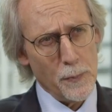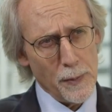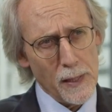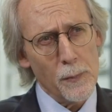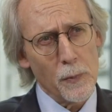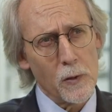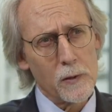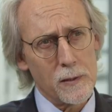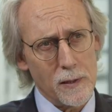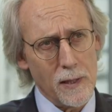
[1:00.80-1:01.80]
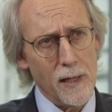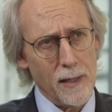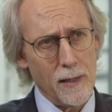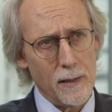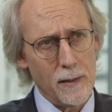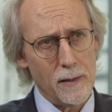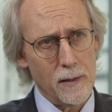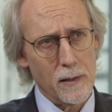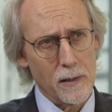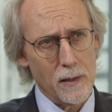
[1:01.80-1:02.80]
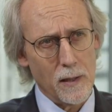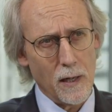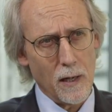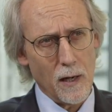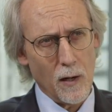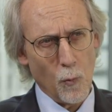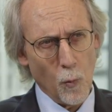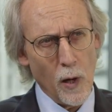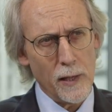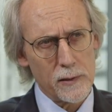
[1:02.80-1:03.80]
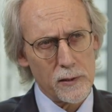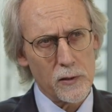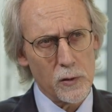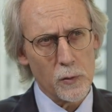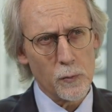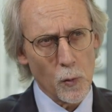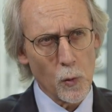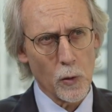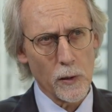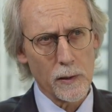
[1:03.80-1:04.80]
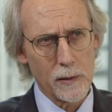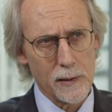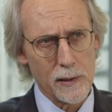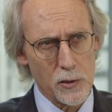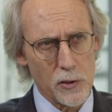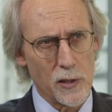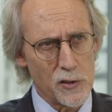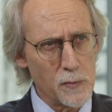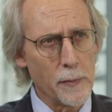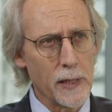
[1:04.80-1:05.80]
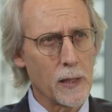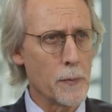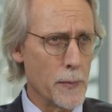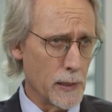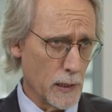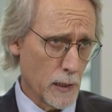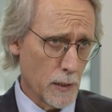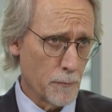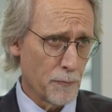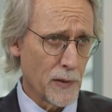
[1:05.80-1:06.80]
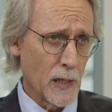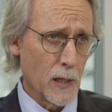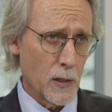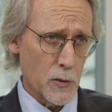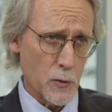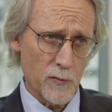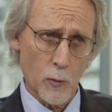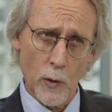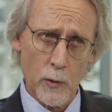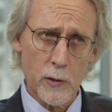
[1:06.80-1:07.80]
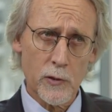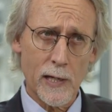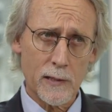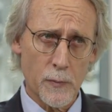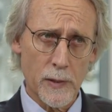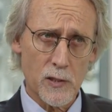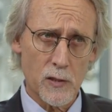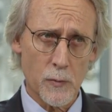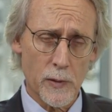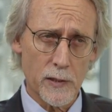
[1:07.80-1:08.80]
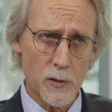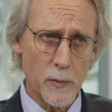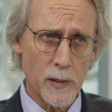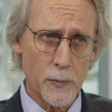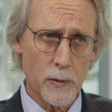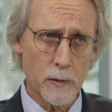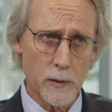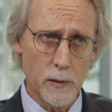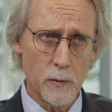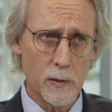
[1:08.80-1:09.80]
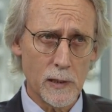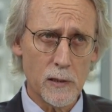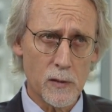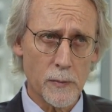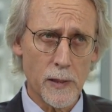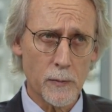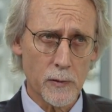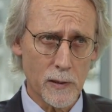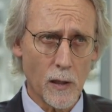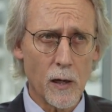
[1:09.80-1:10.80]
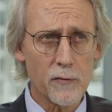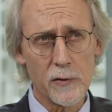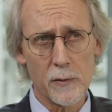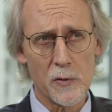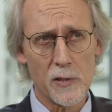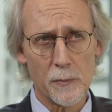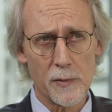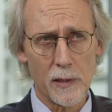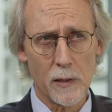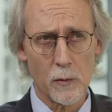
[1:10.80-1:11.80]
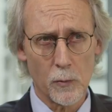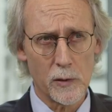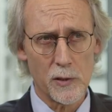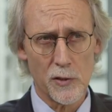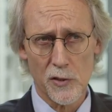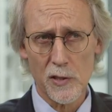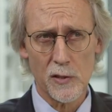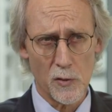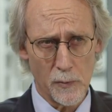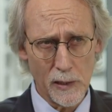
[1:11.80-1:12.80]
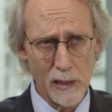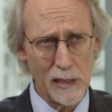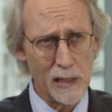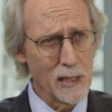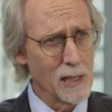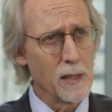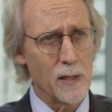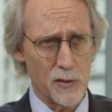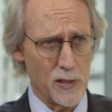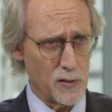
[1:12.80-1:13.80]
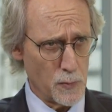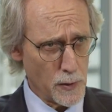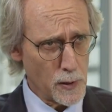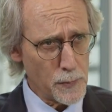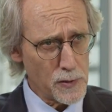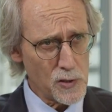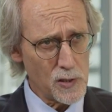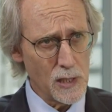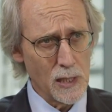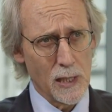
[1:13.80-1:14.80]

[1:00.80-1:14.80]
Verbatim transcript: people today want to do more than just make money. So if you want to attract the best and the brightest people, you need to be able to offer them something which is a sense of meaning, a sense of purpose,